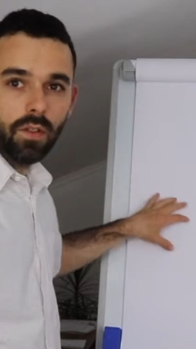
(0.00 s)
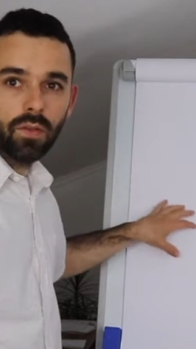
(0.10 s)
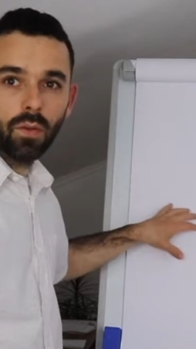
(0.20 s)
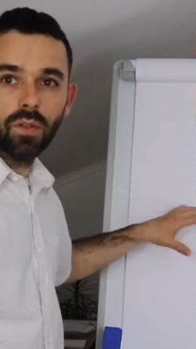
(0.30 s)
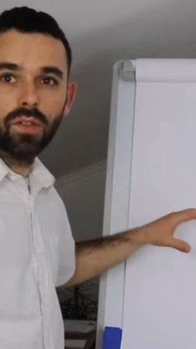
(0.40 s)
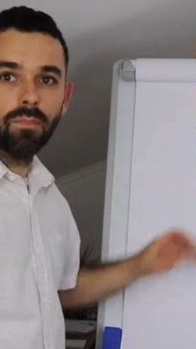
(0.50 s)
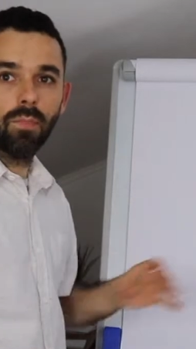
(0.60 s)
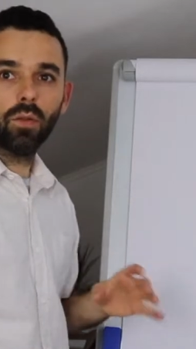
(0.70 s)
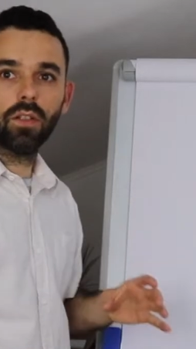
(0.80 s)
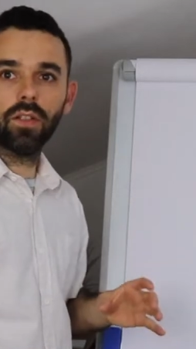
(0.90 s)
So it's
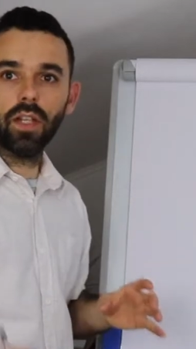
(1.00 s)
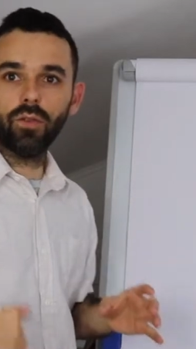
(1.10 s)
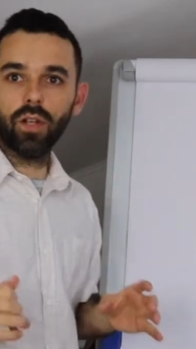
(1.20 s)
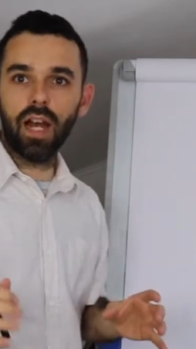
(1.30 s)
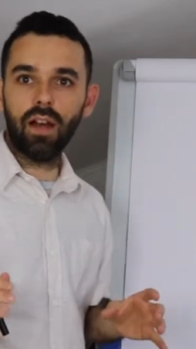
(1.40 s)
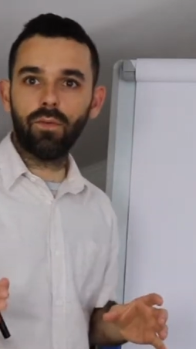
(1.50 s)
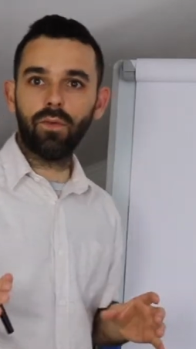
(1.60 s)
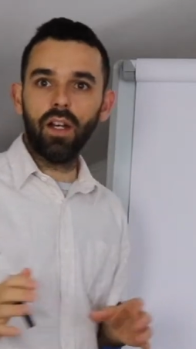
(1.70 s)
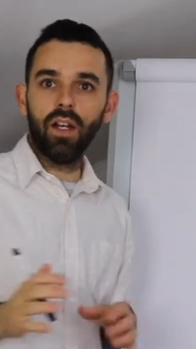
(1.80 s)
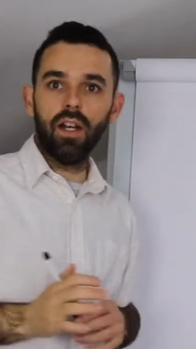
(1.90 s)
important that you
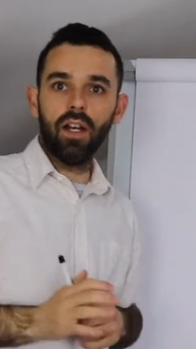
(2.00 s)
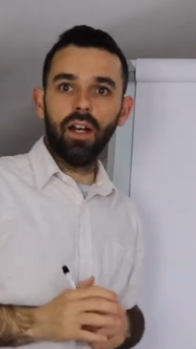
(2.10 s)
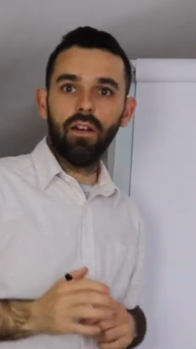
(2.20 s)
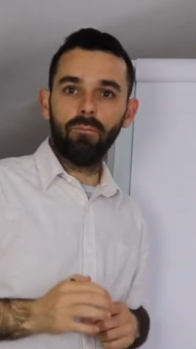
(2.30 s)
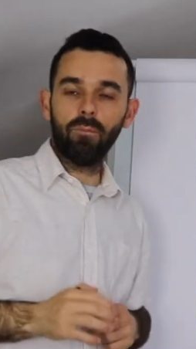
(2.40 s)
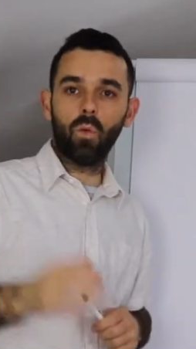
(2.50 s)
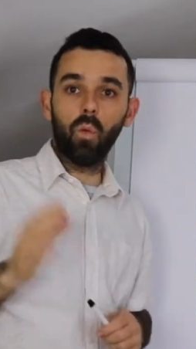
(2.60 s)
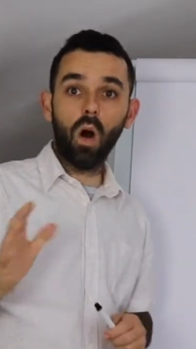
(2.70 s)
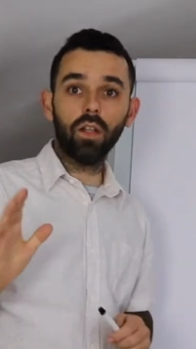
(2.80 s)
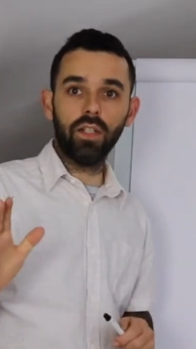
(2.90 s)
have
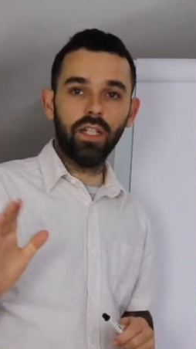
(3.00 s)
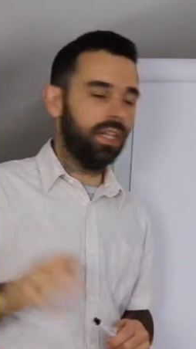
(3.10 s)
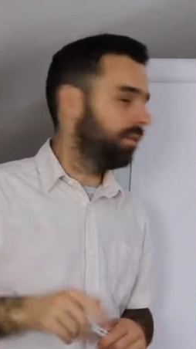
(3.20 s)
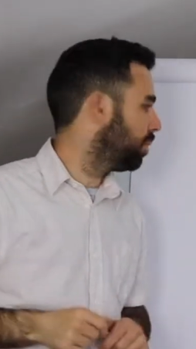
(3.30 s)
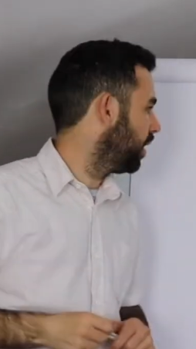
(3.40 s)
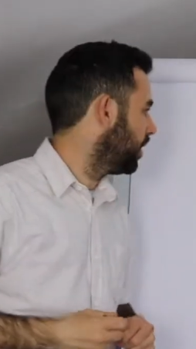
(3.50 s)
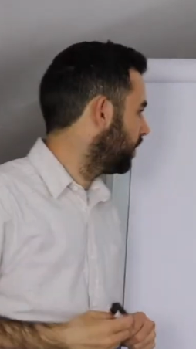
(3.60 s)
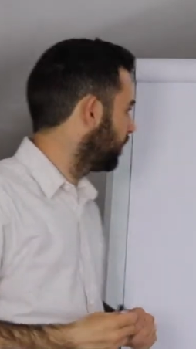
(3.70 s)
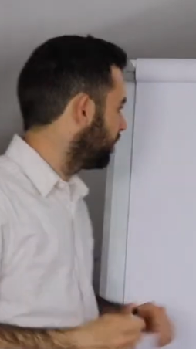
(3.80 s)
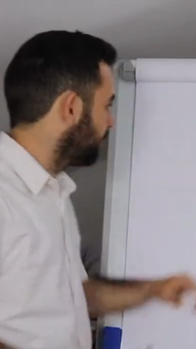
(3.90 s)
quality in
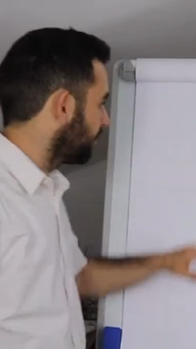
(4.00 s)
place.